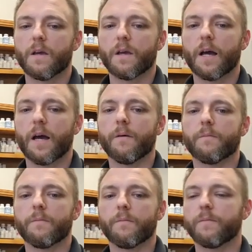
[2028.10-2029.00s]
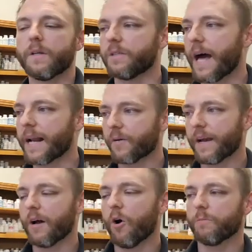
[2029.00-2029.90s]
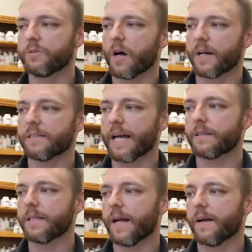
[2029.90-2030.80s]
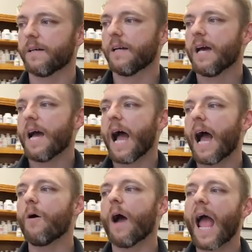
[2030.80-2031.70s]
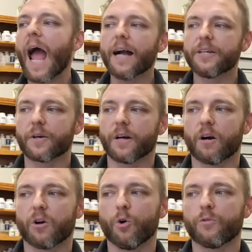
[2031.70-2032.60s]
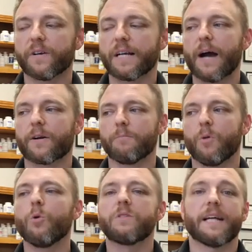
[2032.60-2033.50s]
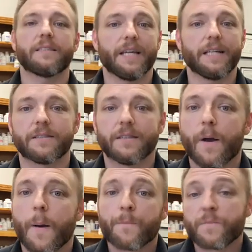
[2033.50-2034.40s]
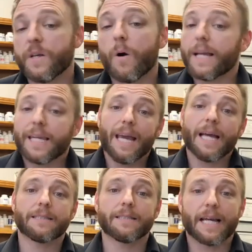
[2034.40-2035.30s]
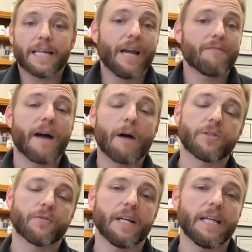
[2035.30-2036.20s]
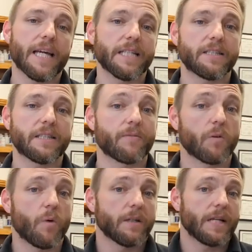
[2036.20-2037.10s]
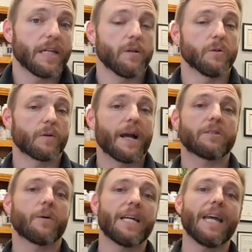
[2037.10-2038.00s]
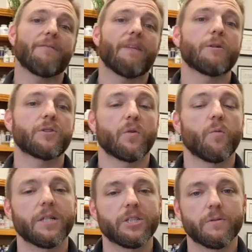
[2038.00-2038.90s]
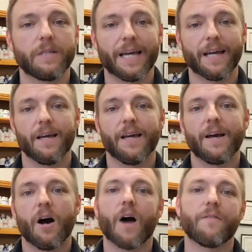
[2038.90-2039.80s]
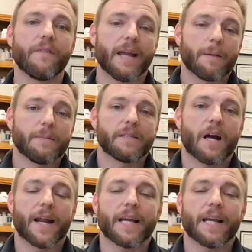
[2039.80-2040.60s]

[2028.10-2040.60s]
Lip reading: There's a lot of great home saunas out there. How accurate are over-the-counter mold test kits? I can't vouch for any kits except for the ones I use, right? So I can't vouch for the ones you get off of Amazon.